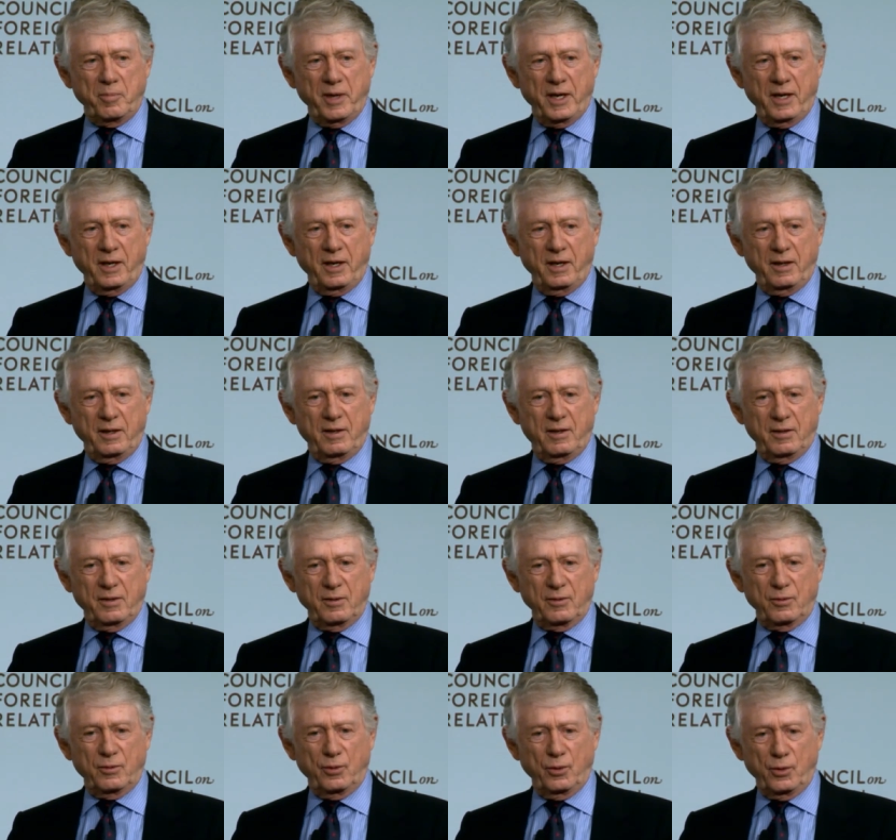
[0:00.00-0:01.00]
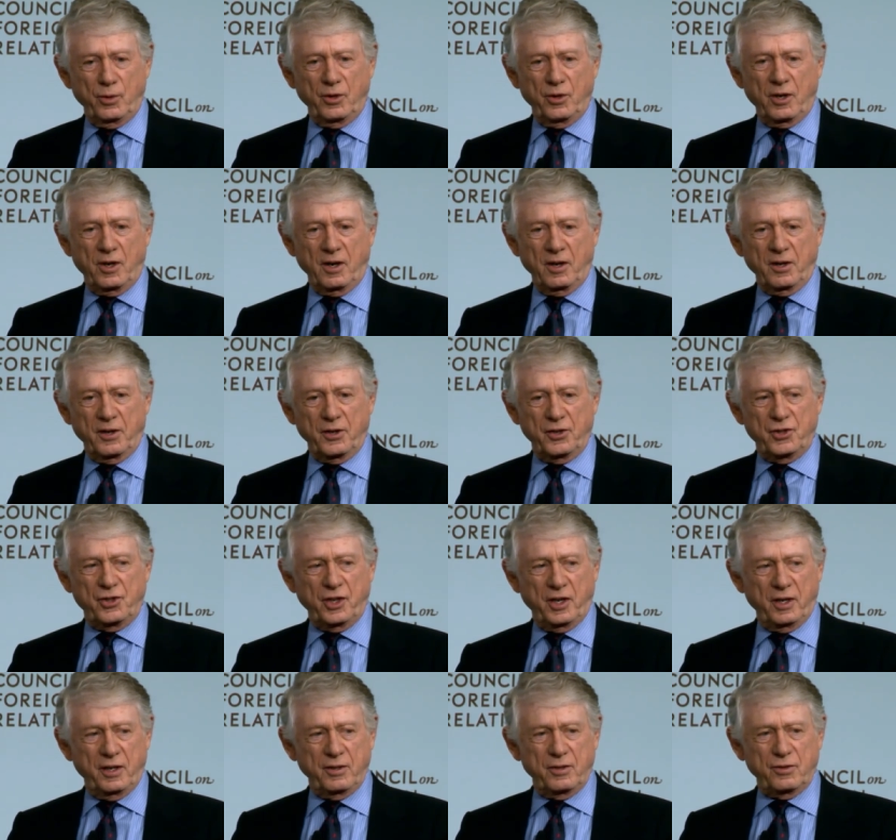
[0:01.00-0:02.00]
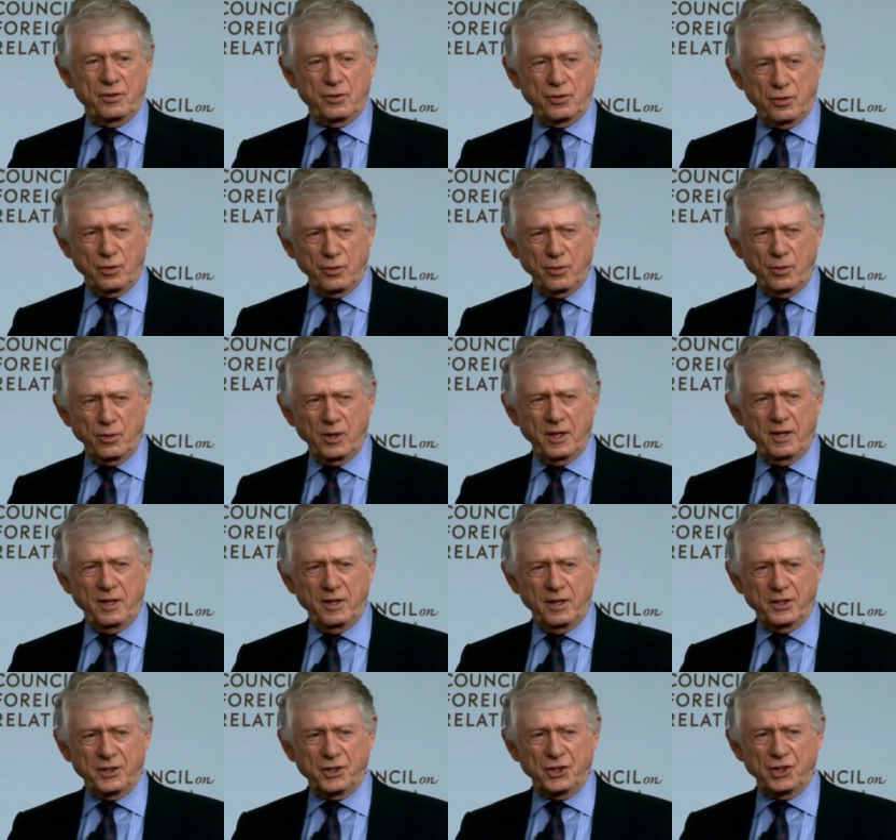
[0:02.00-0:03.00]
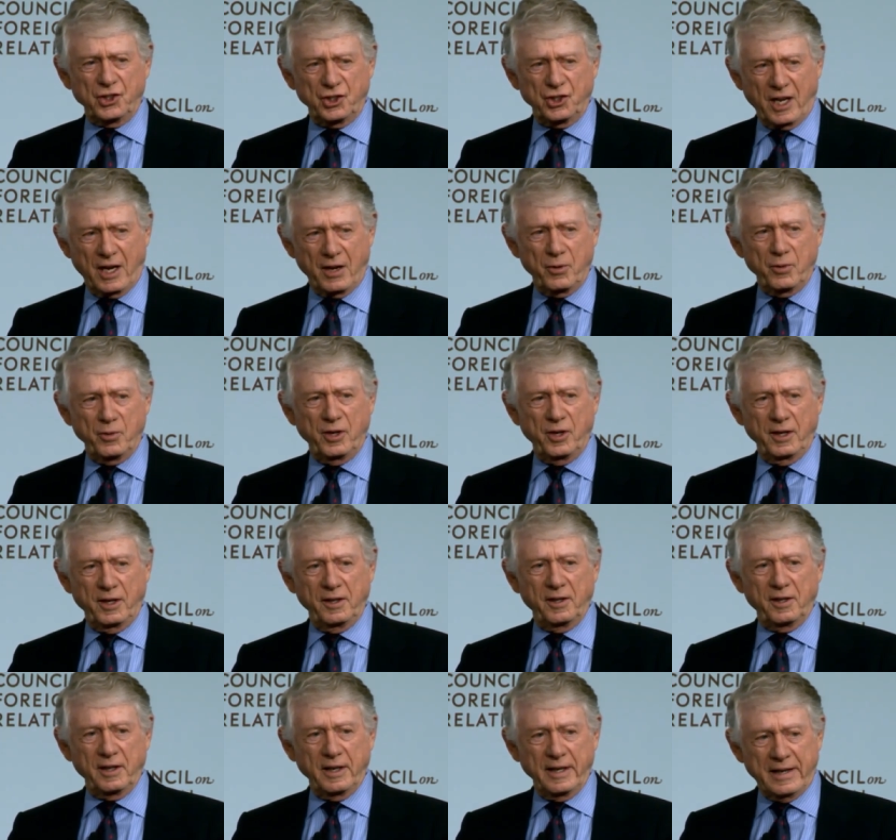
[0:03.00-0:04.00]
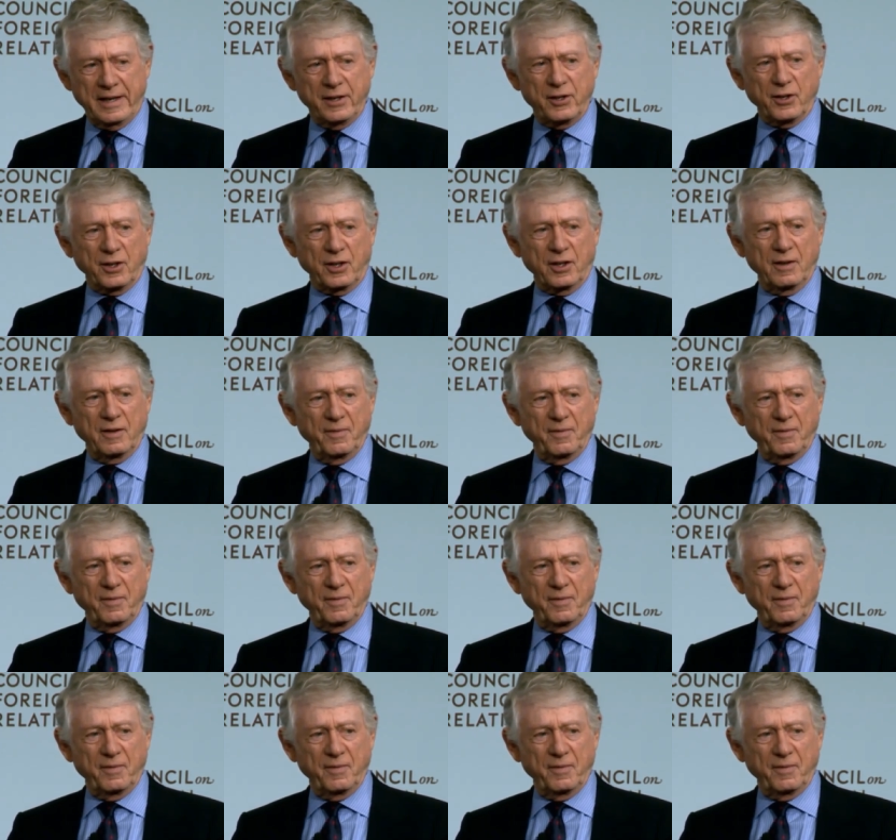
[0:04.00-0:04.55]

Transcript: made Roone Arledge a truly astounding leader